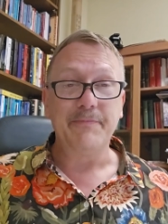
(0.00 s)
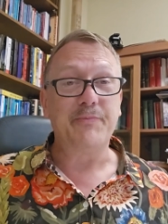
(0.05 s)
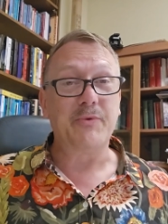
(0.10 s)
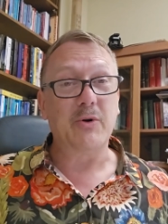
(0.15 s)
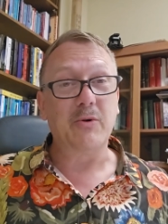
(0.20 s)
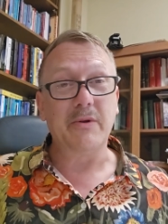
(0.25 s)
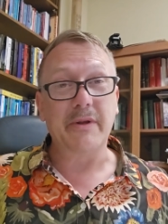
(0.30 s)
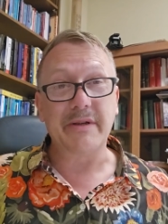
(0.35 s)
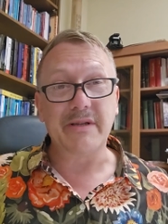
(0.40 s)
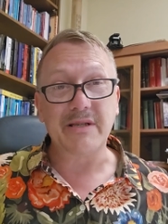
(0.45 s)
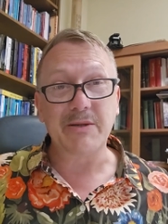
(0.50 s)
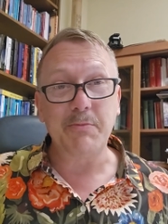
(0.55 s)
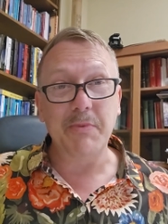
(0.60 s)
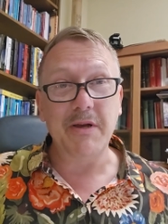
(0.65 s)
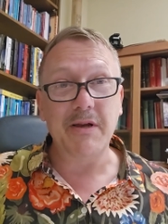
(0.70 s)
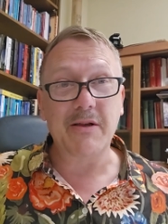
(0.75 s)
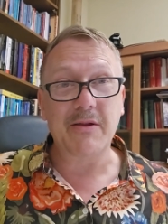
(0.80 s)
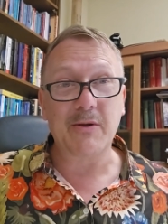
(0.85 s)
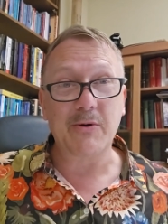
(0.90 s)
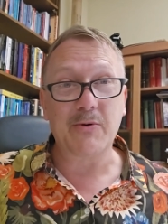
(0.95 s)
No, let's
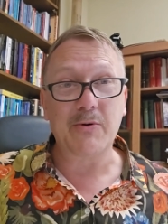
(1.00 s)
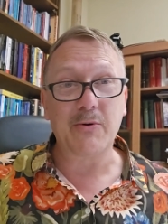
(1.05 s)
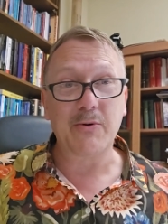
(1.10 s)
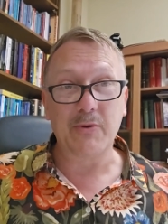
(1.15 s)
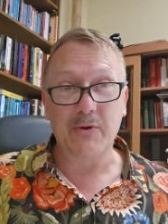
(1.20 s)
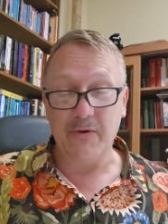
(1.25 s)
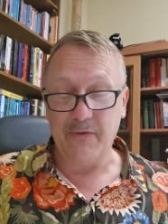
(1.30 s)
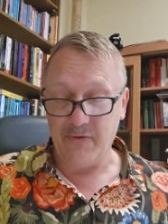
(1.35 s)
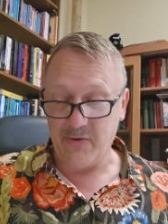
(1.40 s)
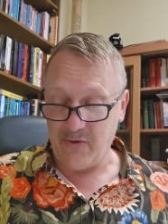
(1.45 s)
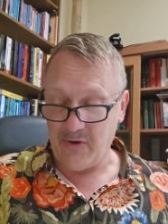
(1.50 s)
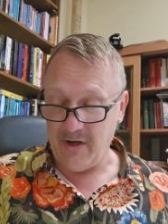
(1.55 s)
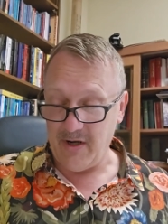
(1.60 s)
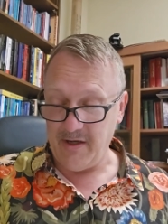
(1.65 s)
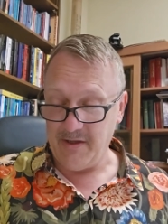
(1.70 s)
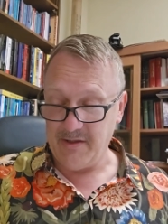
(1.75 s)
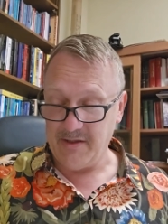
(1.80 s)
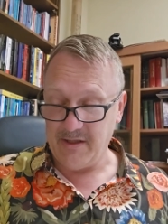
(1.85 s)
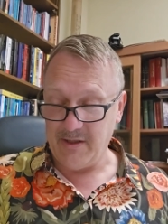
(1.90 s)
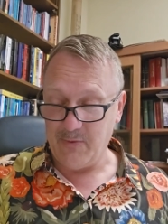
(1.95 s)
speak the truth of
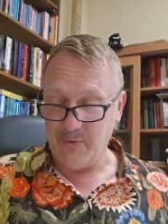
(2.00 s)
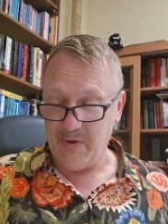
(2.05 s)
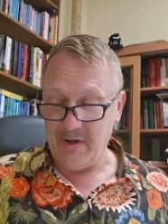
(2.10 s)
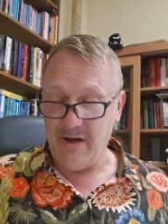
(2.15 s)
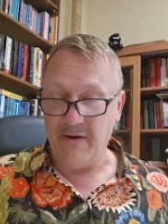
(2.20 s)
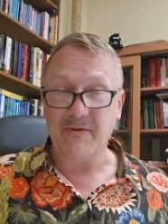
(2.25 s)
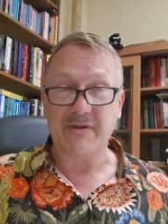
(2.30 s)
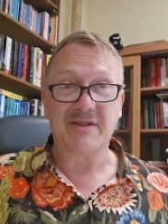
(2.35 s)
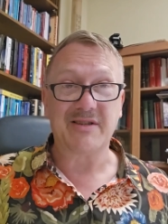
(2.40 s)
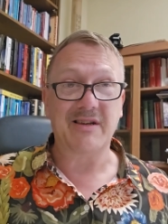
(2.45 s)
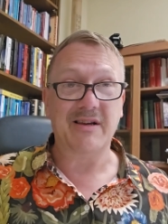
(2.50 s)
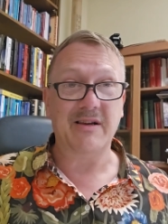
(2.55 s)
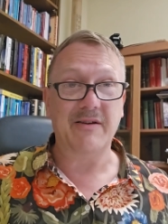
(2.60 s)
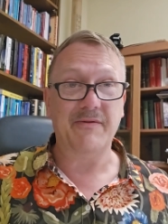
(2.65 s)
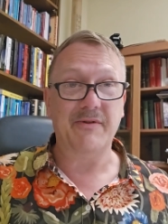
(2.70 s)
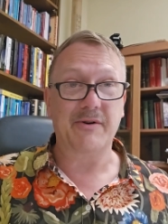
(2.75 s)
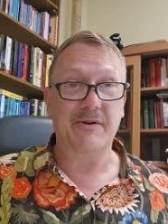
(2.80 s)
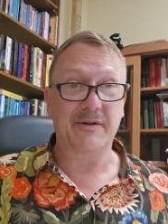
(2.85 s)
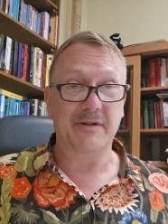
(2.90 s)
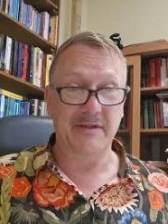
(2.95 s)
Christ that we have a
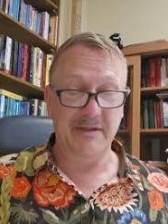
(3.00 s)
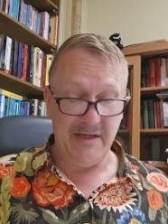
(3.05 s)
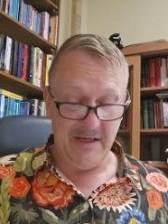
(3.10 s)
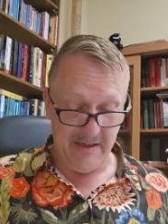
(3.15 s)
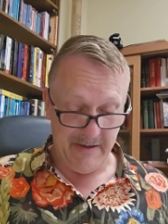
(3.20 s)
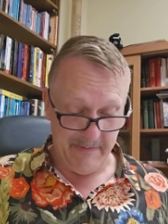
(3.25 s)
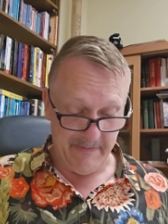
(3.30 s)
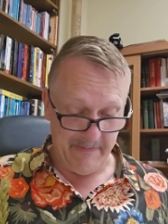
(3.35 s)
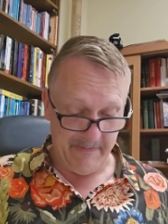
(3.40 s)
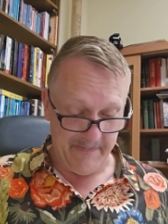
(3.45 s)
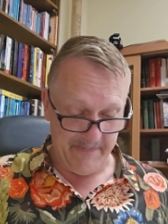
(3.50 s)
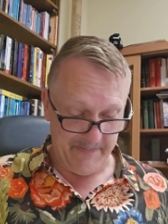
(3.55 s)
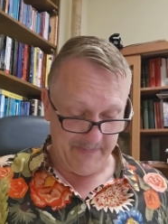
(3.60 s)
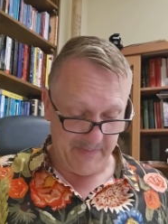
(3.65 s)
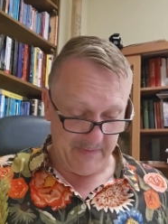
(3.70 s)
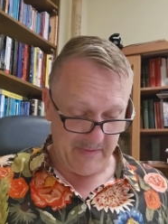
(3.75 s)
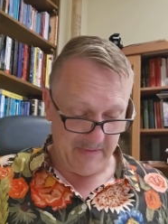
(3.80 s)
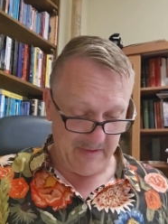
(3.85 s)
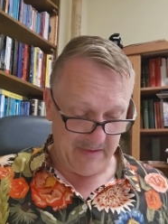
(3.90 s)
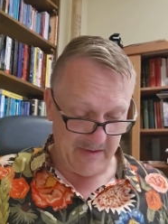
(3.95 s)
Savior in Him.
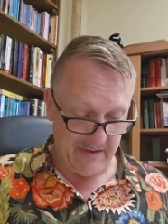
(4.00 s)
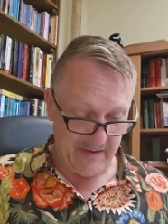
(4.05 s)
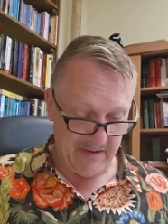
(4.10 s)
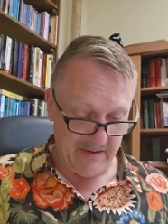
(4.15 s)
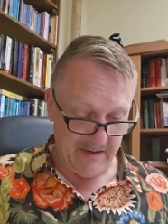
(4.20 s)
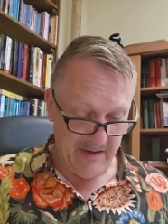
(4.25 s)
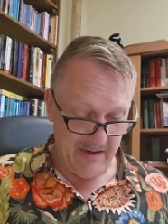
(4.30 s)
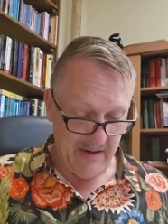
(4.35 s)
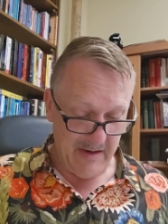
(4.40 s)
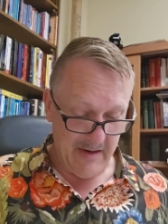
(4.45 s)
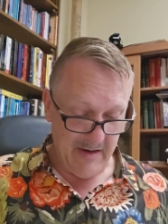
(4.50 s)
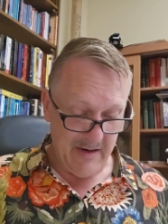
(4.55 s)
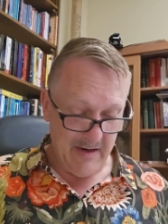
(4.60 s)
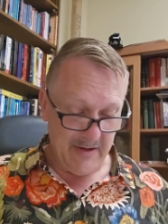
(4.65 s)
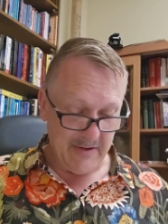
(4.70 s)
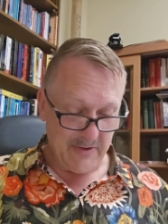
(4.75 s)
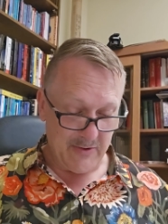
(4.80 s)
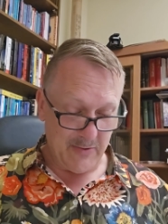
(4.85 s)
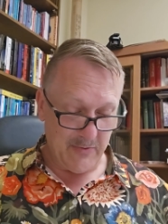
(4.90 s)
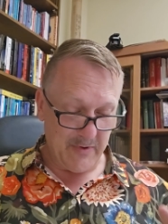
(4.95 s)

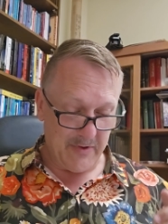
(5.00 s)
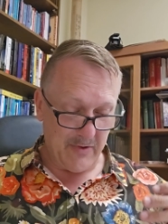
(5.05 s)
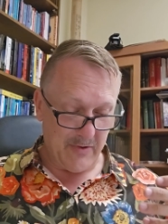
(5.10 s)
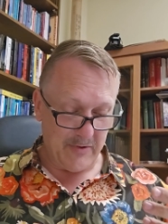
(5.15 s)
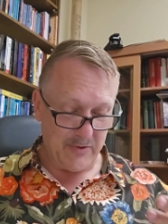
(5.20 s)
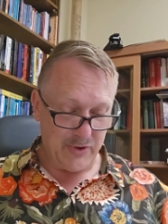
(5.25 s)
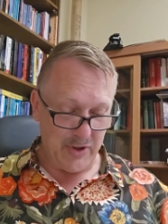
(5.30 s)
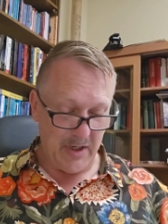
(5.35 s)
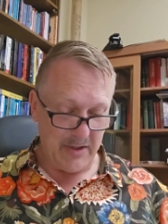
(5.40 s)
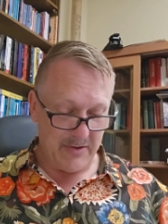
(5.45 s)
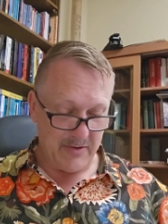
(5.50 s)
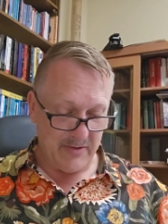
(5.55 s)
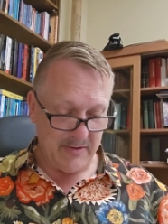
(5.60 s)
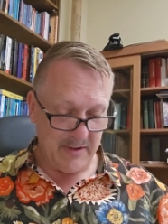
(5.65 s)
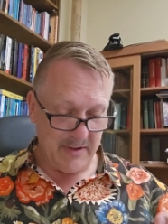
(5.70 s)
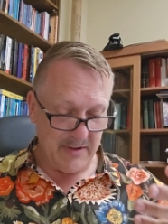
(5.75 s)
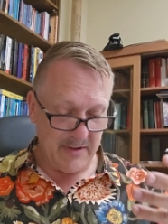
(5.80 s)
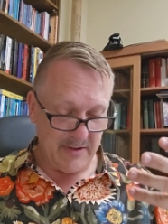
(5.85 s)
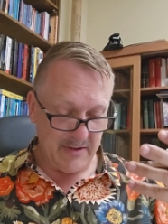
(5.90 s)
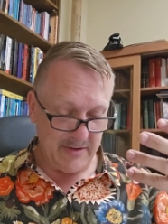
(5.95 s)
So with all
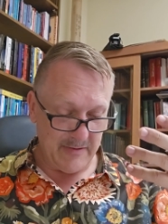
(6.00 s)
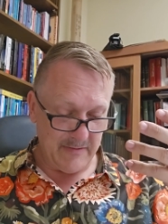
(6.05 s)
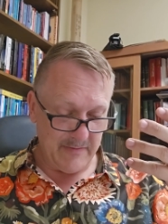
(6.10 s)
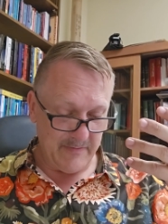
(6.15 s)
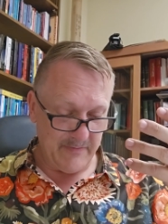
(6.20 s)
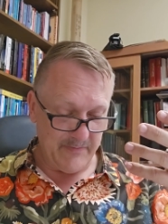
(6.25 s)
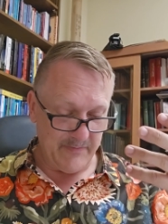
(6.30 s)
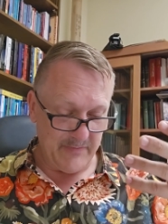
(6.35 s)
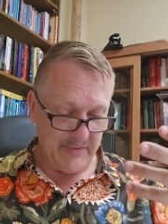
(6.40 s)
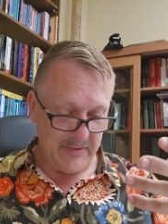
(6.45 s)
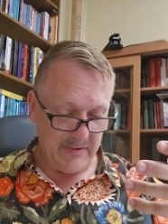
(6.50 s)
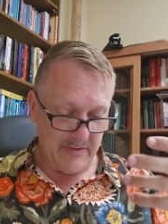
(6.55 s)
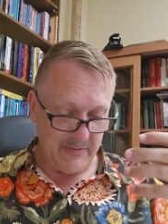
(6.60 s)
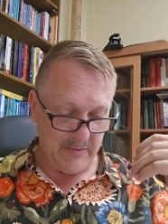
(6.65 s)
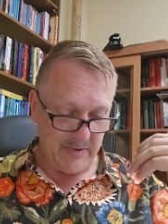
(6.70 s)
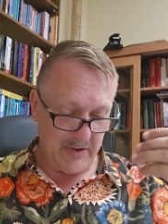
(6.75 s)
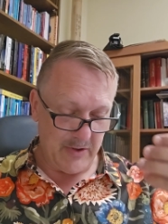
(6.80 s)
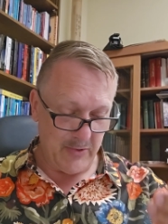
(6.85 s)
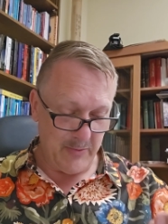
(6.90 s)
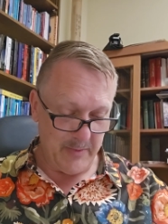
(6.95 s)
gentleness,
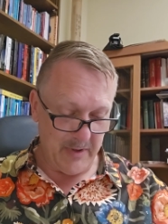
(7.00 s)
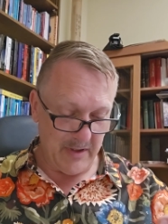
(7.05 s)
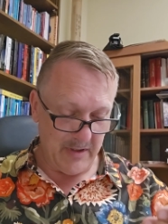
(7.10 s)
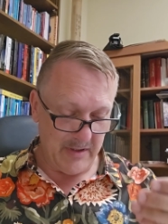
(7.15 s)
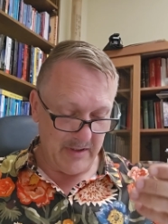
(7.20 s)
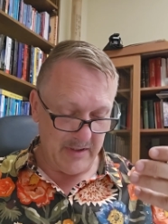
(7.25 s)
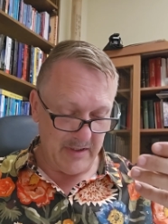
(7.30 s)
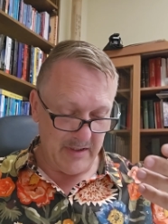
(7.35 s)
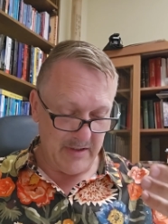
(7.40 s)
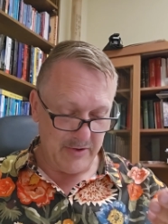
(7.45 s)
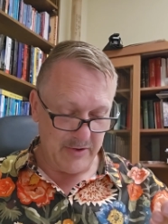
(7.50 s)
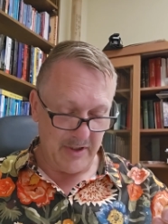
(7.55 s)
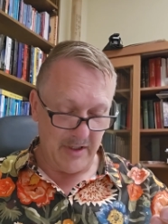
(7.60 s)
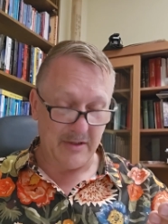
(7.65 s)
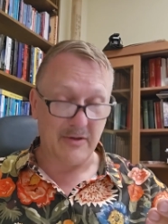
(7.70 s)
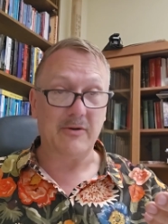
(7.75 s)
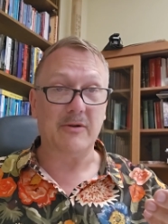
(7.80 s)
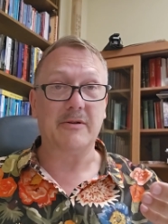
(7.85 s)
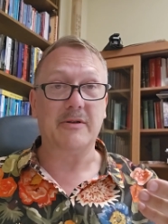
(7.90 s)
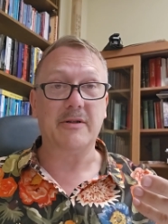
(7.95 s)
with humility and
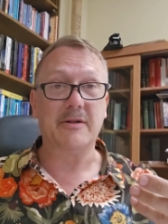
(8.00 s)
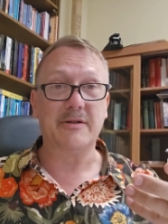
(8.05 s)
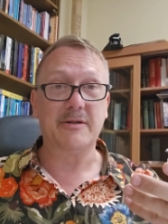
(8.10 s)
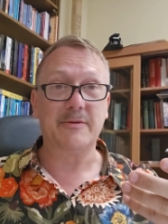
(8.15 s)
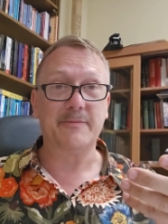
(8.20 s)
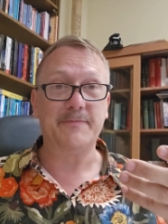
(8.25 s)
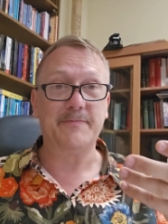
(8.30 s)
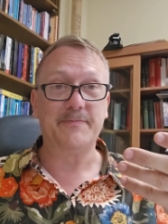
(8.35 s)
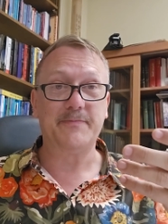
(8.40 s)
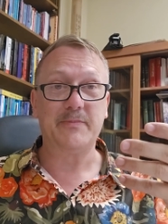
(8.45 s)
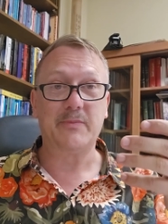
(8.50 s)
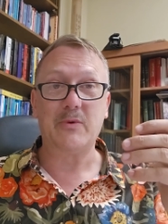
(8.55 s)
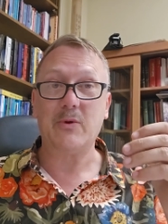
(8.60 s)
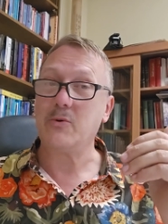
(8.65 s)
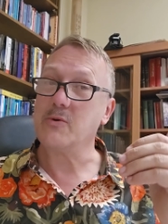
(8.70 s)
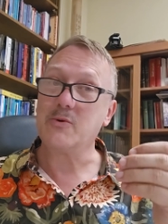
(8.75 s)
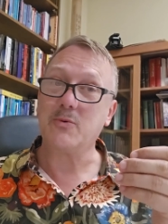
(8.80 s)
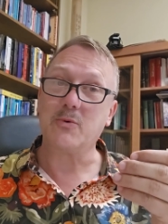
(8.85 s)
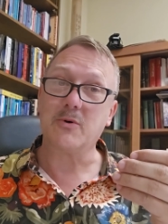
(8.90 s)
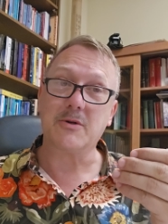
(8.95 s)
gentleness,
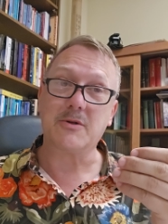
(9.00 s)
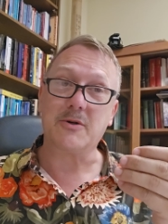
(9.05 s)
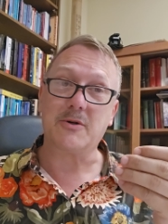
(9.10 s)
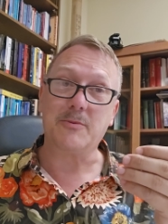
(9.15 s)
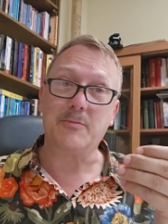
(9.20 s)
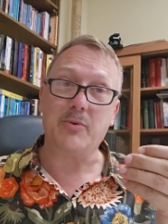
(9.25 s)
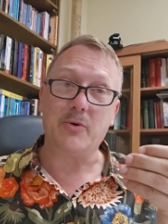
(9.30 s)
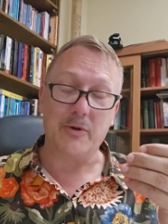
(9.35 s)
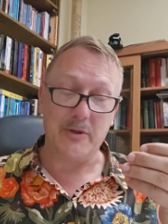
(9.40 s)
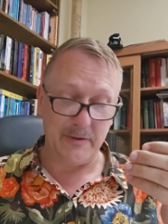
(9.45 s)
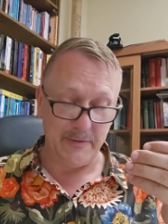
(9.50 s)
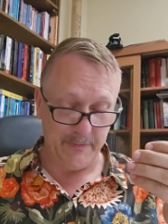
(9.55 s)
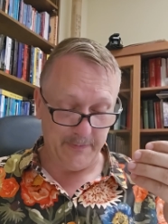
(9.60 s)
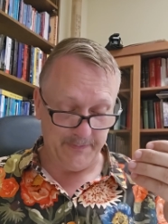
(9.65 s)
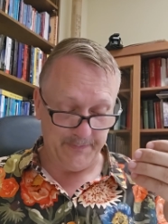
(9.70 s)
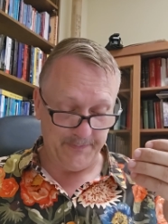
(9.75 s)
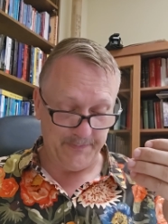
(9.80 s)
those words are important